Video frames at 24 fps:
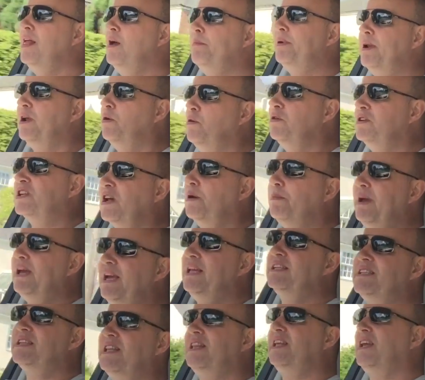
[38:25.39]
but it also
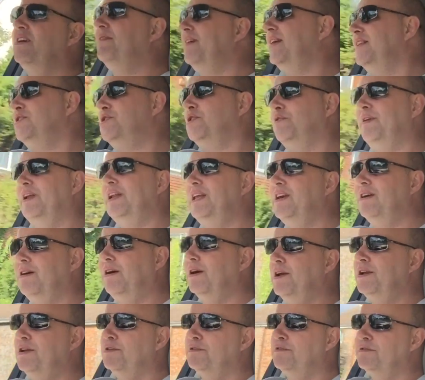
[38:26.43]
means in the event of any
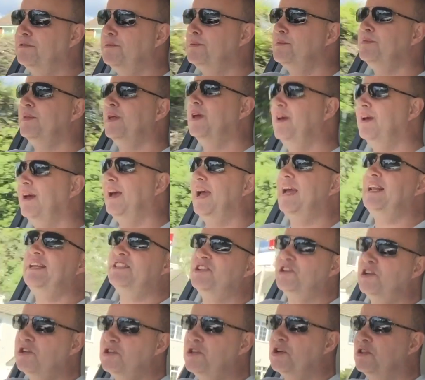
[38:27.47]
kind of
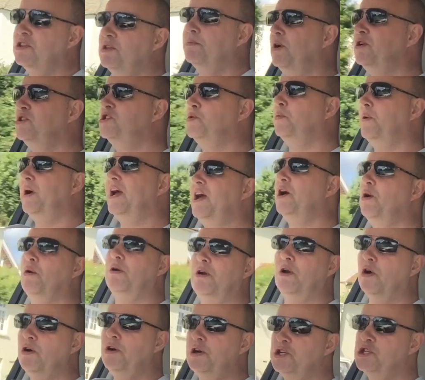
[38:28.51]
incident on the motorway
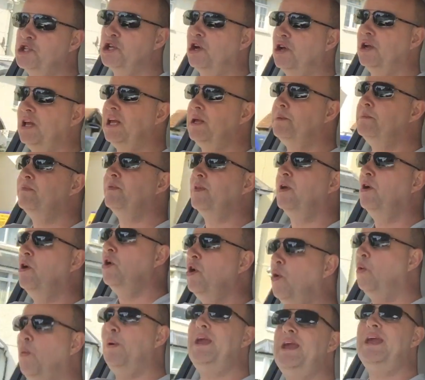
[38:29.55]
or a longer journey,
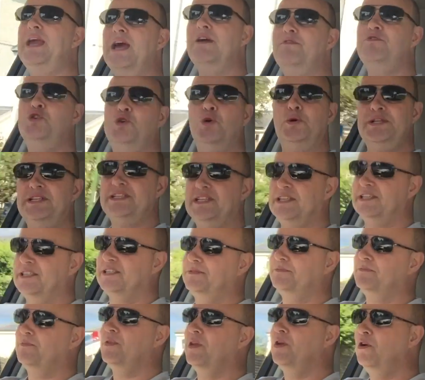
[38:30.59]
we have
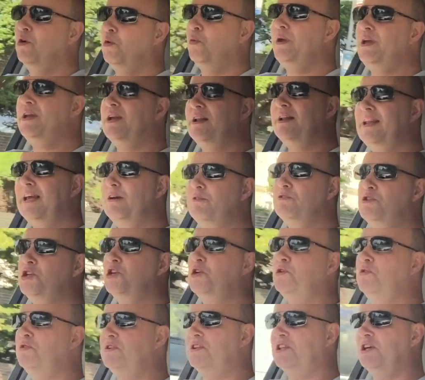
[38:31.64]
choices. We can now
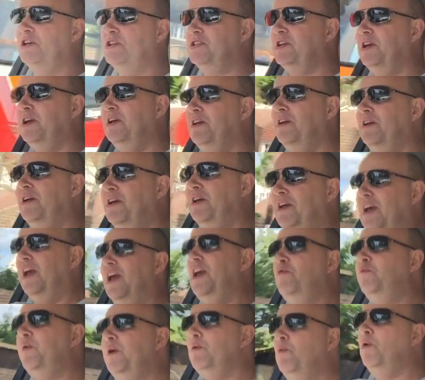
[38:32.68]
choose that
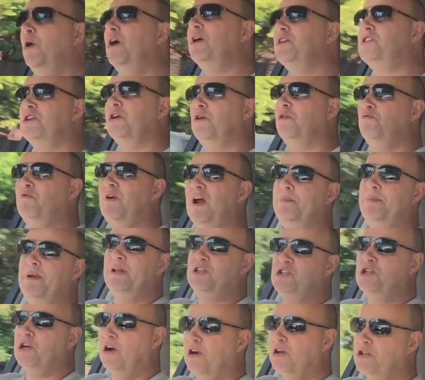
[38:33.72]
if we were to
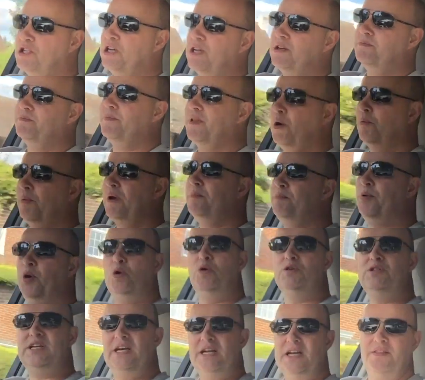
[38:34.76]
rapid charge it and we
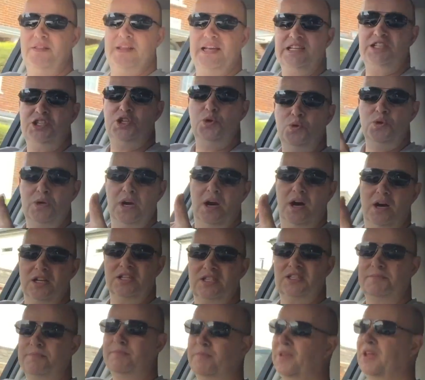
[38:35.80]
pulled in and there's two
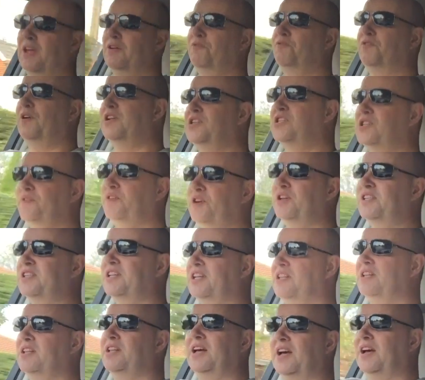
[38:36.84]
cars in front of us
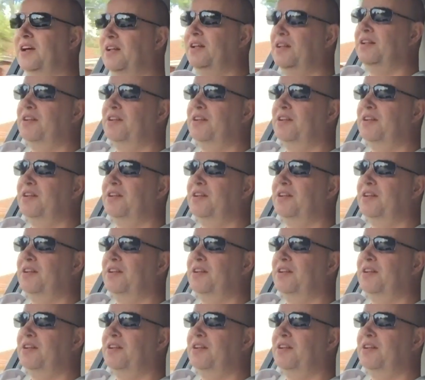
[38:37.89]
and the